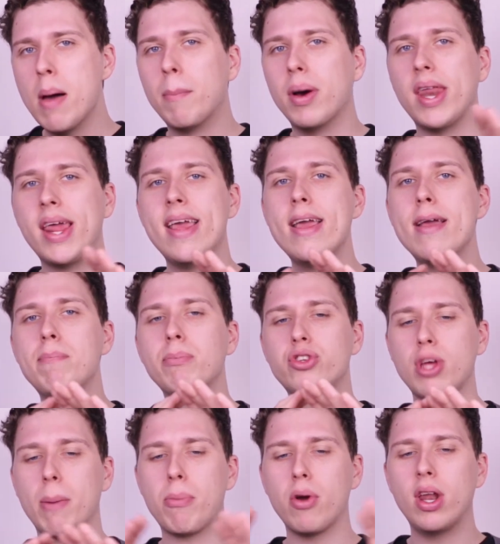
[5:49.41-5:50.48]
but he
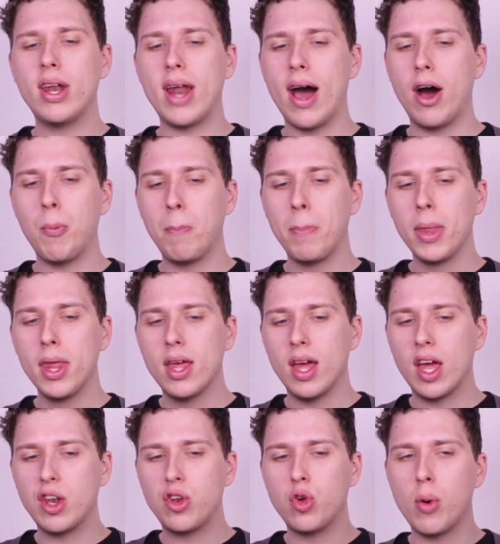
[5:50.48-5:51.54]
separated out
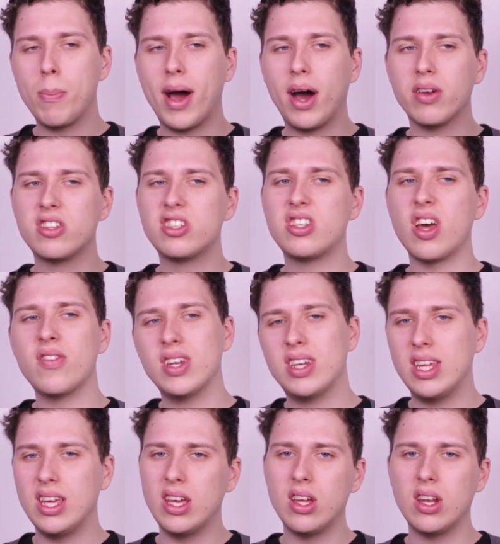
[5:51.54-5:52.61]
into about
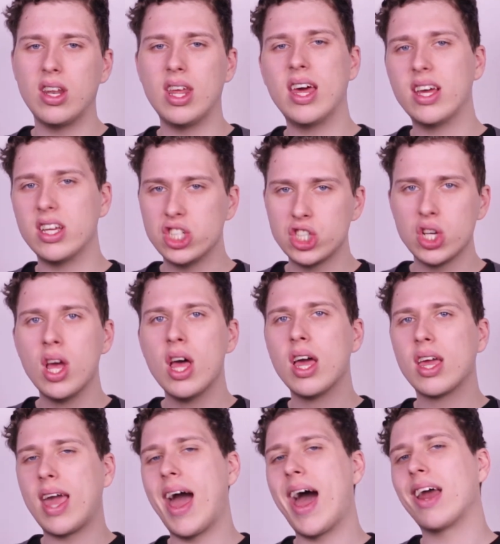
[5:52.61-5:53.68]
17-ish
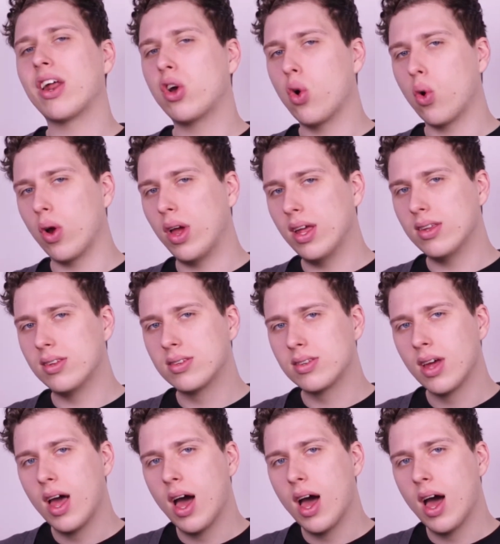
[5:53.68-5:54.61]
categories